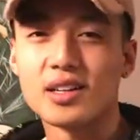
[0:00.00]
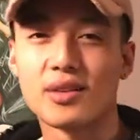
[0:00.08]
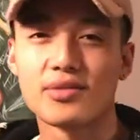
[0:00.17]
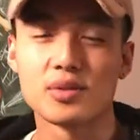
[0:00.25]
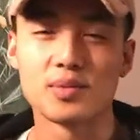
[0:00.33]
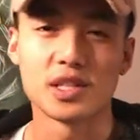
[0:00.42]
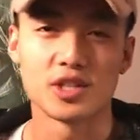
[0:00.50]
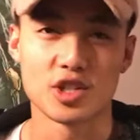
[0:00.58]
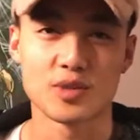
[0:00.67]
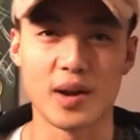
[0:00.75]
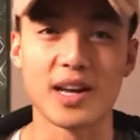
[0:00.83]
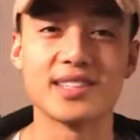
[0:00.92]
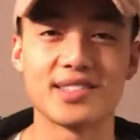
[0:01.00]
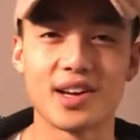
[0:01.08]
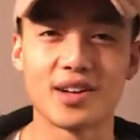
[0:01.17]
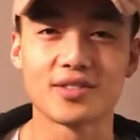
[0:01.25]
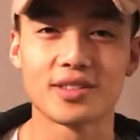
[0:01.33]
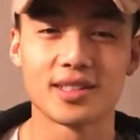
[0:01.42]
it enough to be just by
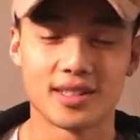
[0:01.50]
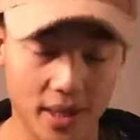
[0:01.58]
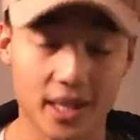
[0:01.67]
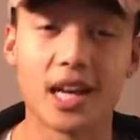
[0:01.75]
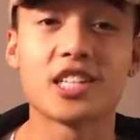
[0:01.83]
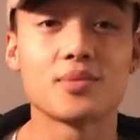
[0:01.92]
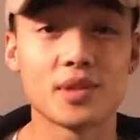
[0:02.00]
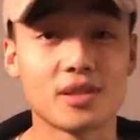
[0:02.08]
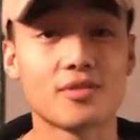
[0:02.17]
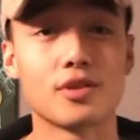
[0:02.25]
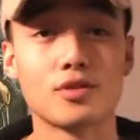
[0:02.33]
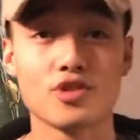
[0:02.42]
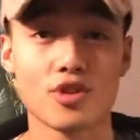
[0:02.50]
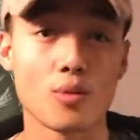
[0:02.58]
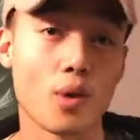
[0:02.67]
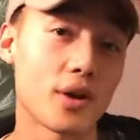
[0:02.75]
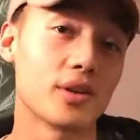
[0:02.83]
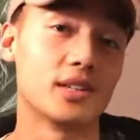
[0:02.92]
itself, but catch me in the future
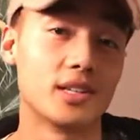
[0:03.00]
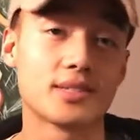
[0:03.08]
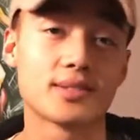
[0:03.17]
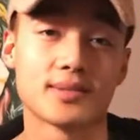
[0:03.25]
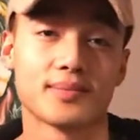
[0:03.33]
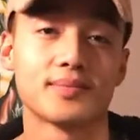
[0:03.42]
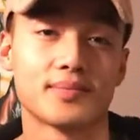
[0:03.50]
wearing this.